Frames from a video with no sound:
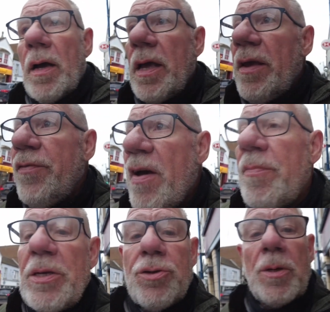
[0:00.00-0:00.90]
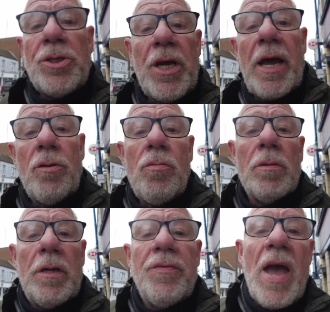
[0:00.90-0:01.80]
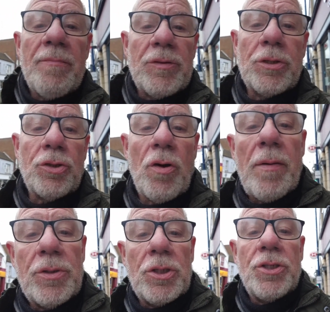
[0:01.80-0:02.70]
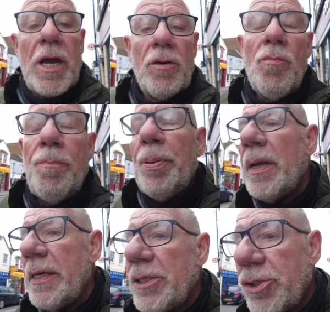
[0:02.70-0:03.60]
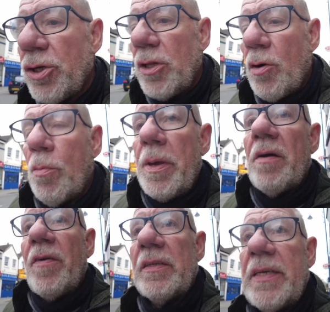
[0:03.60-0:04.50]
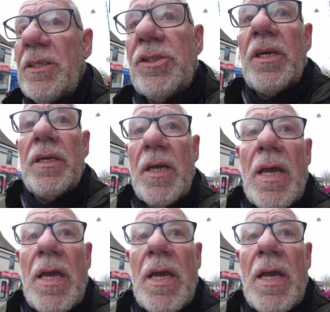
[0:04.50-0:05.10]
If you haven't been to our channel, if you haven't subscribed to the channel, please do. That will be fantastic.